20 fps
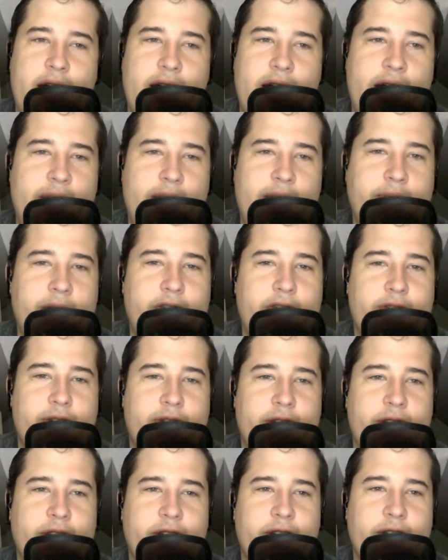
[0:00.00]
I'm not
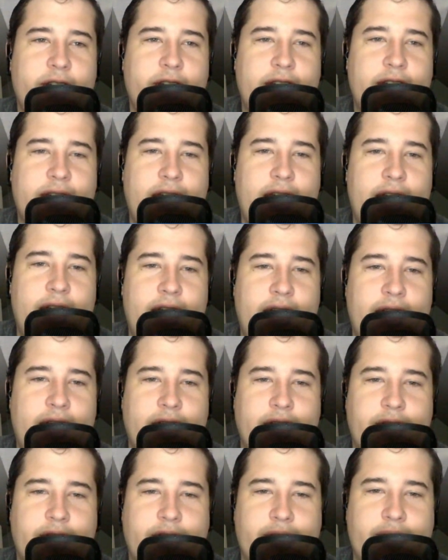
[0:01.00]
really looking at
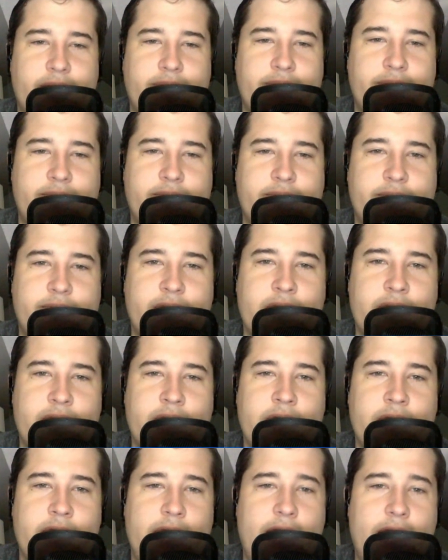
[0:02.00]
um,
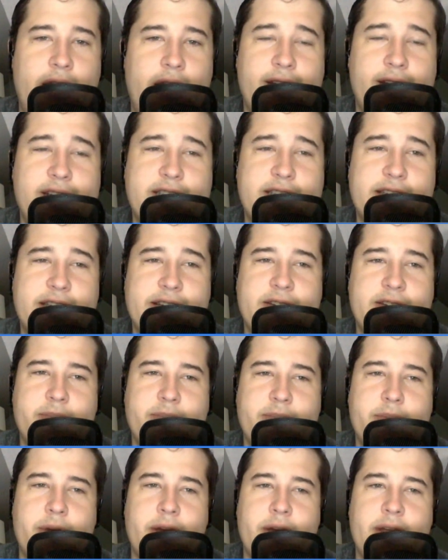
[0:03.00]
Hellickson,
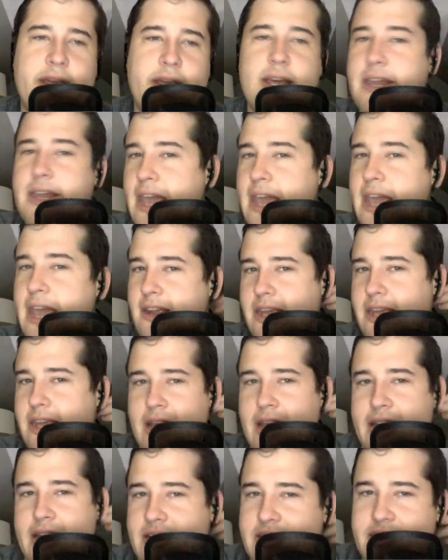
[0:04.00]
but Ian Kennedy
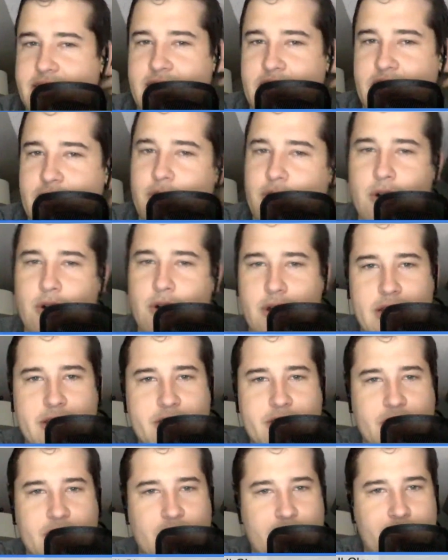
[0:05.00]
I could see throwing in a
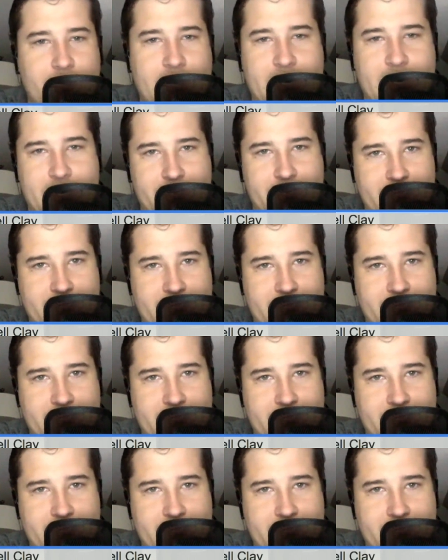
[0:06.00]
tournament.